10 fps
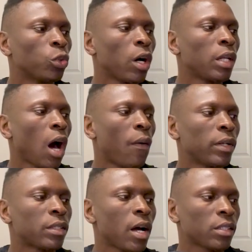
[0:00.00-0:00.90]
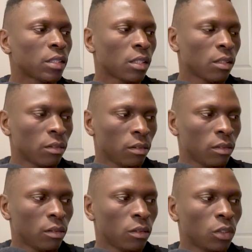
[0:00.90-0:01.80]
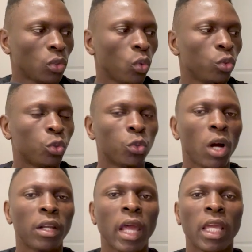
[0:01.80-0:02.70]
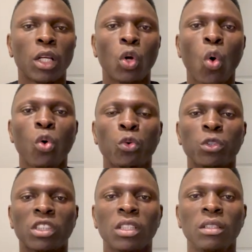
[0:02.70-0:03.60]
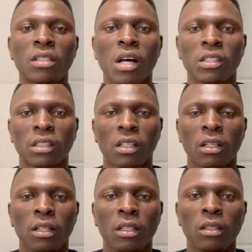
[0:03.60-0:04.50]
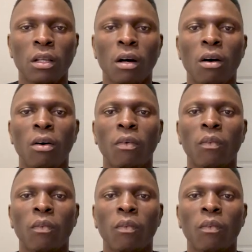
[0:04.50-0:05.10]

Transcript: our task. So to run a Goroutine task in Go